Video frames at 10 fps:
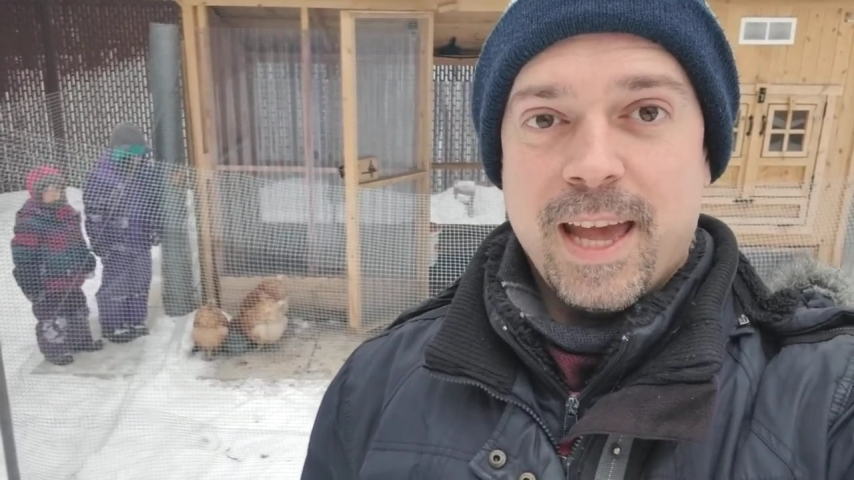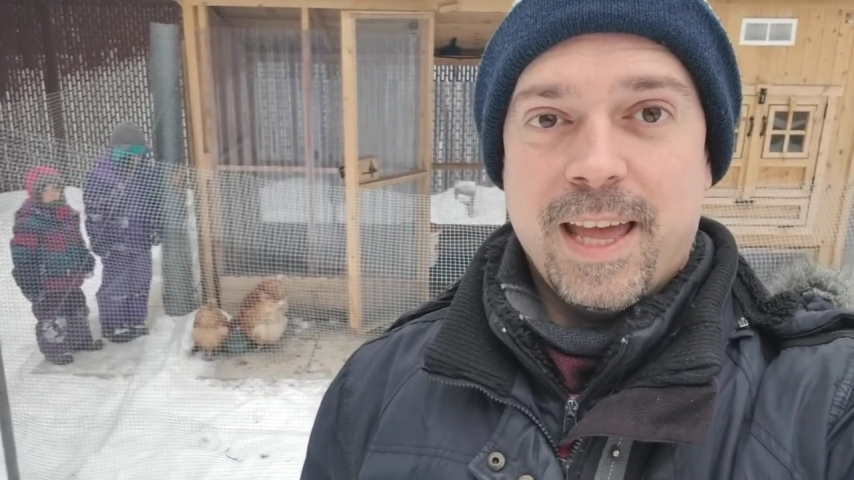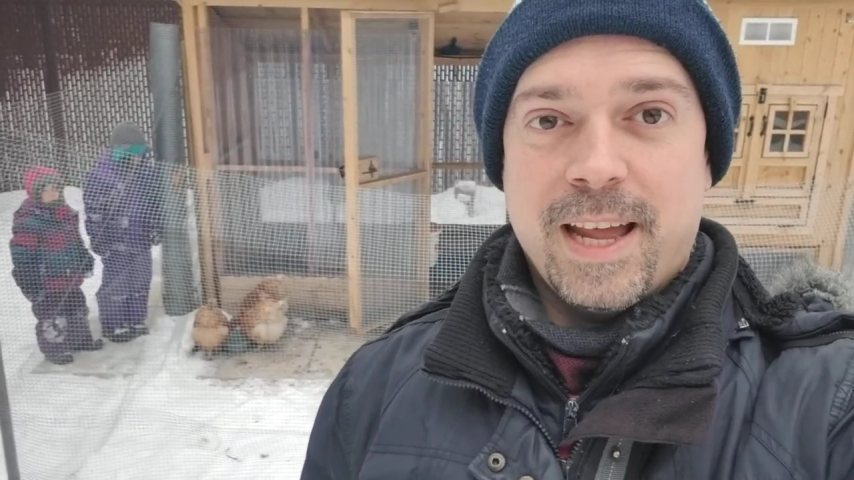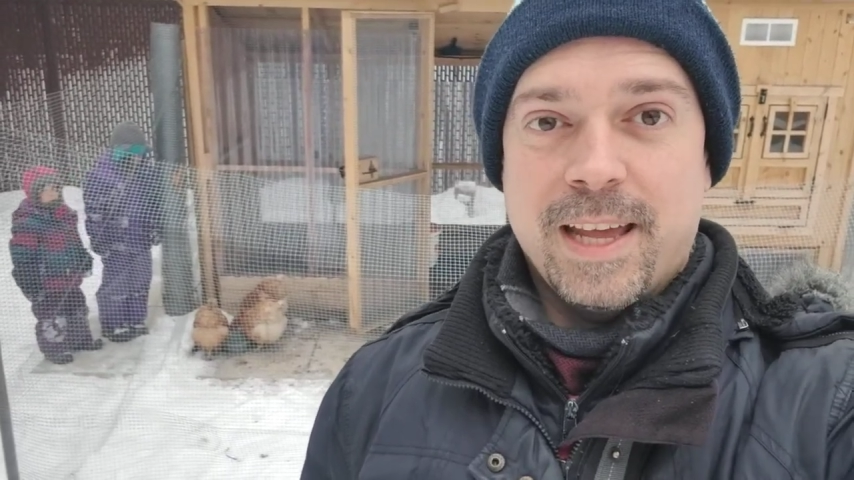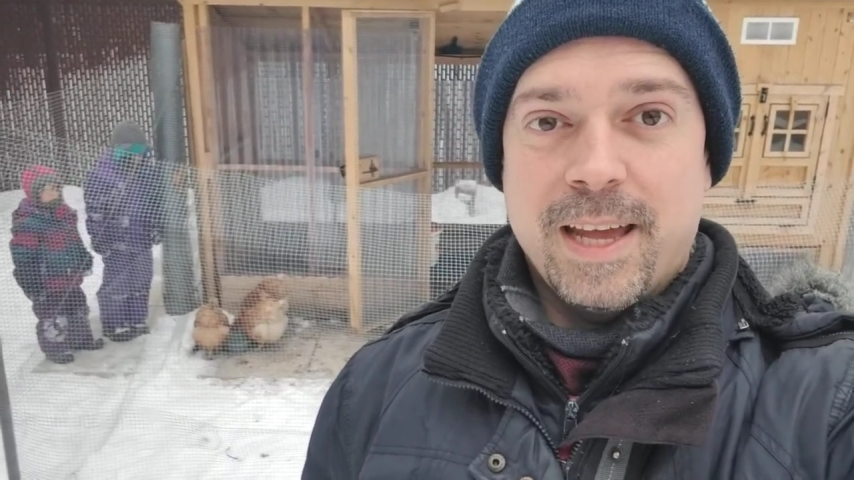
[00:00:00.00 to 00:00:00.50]

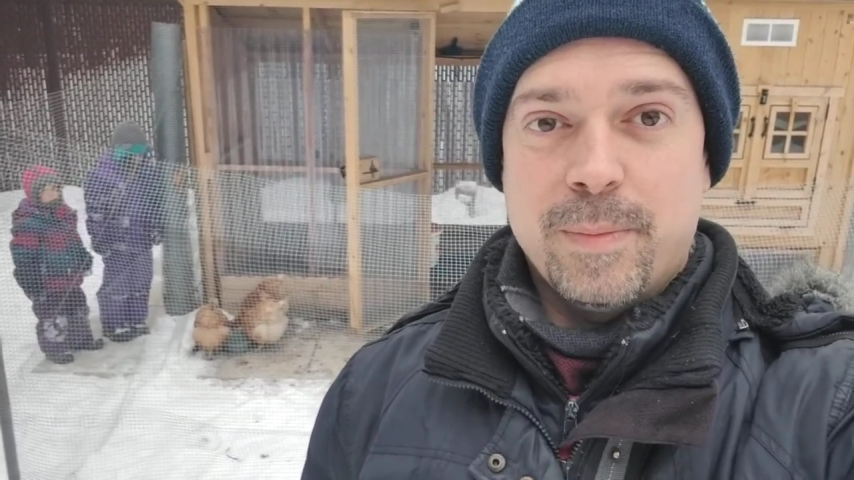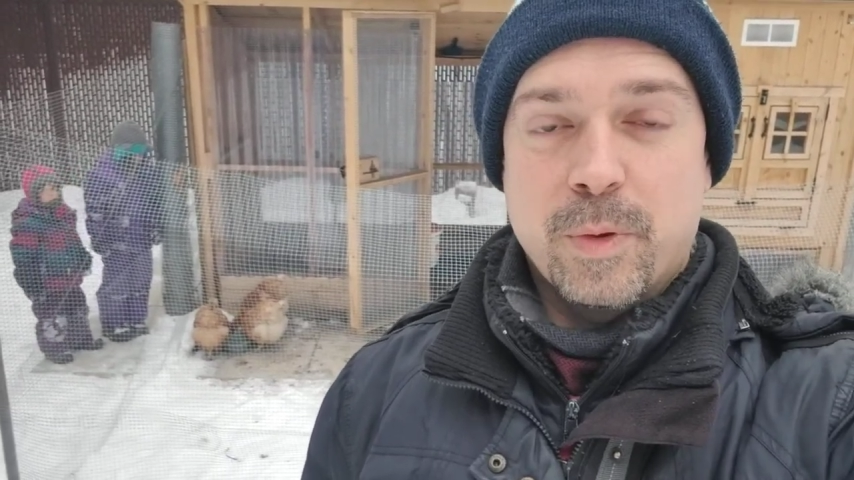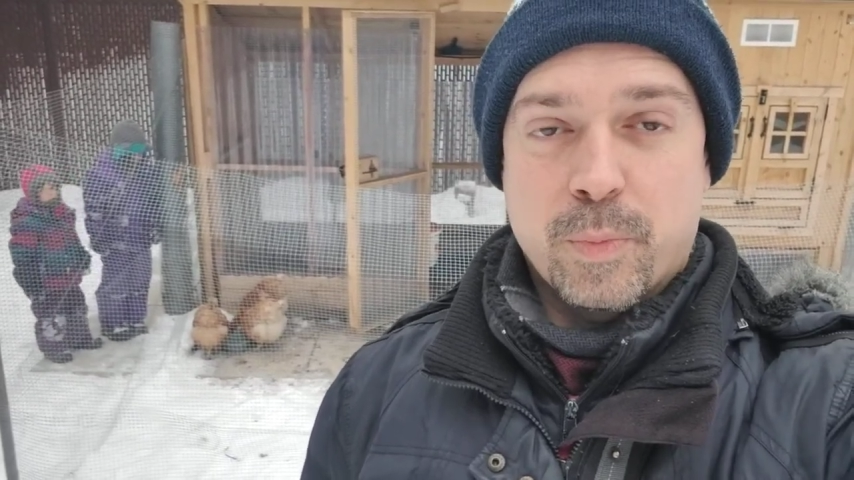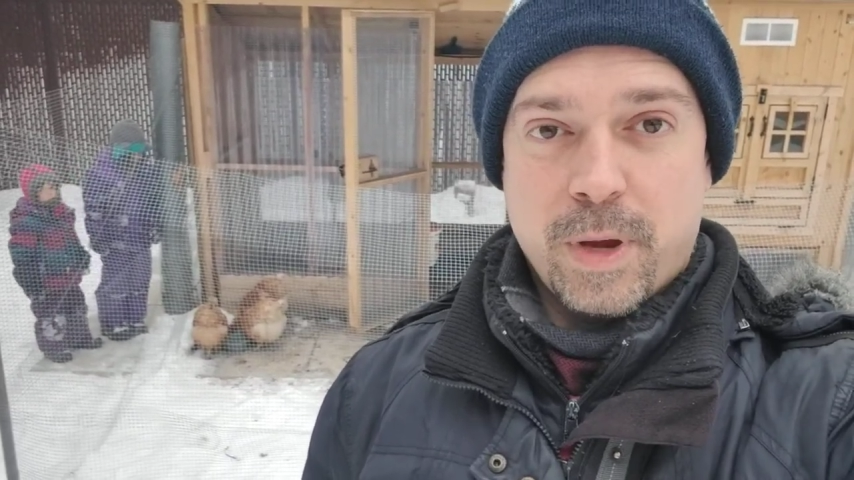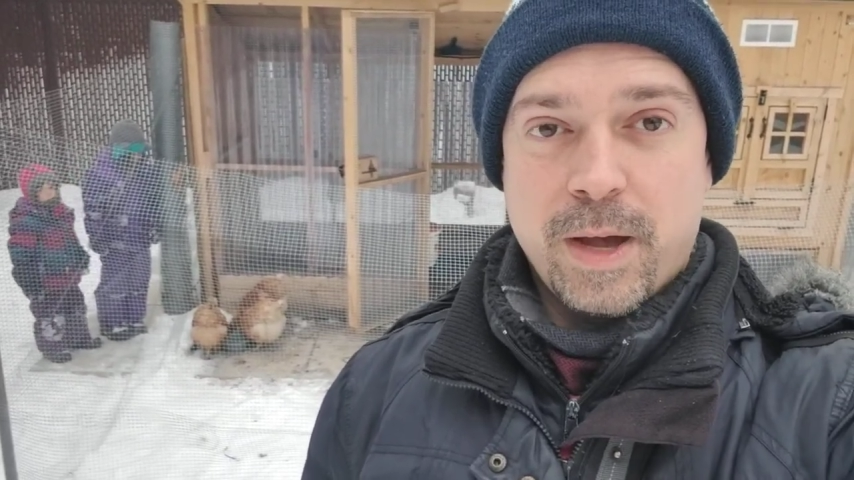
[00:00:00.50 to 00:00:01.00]
and I am
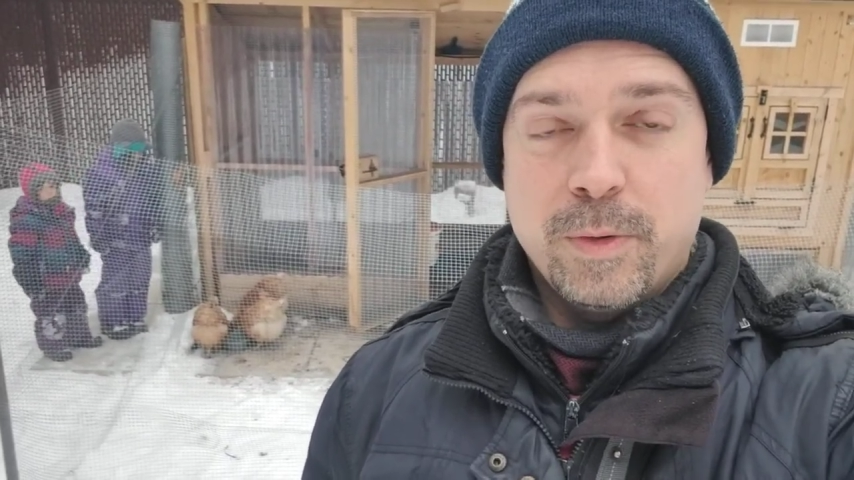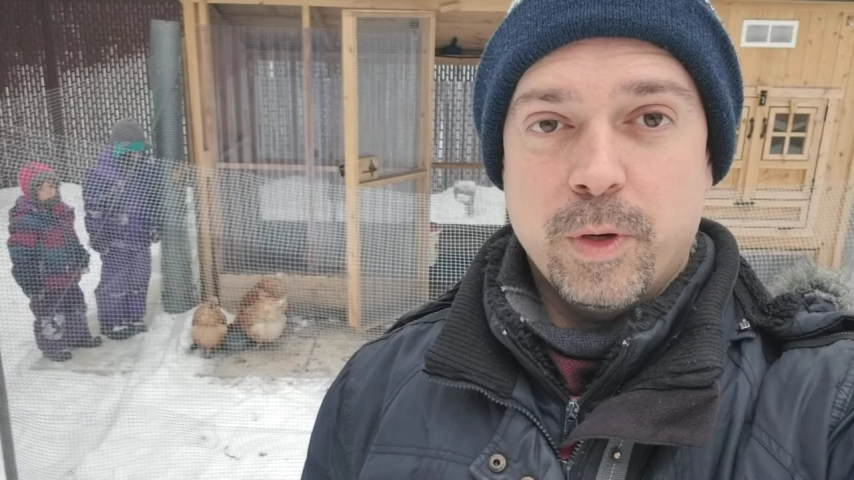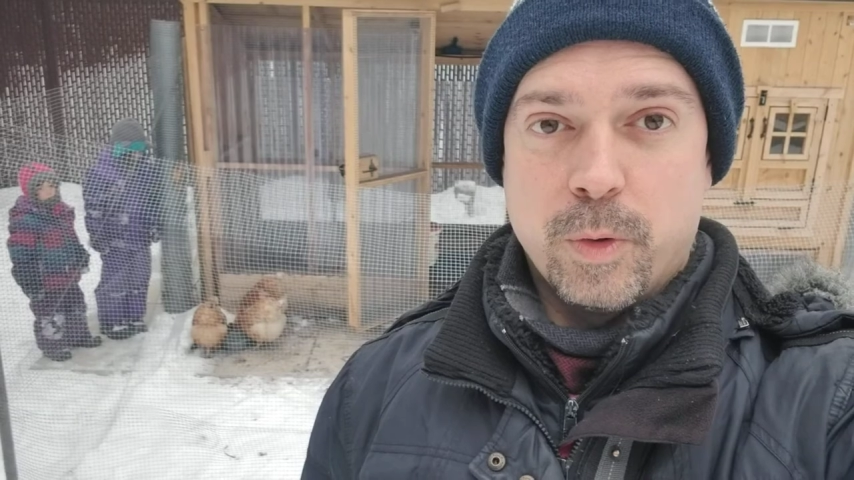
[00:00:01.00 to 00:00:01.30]
the proud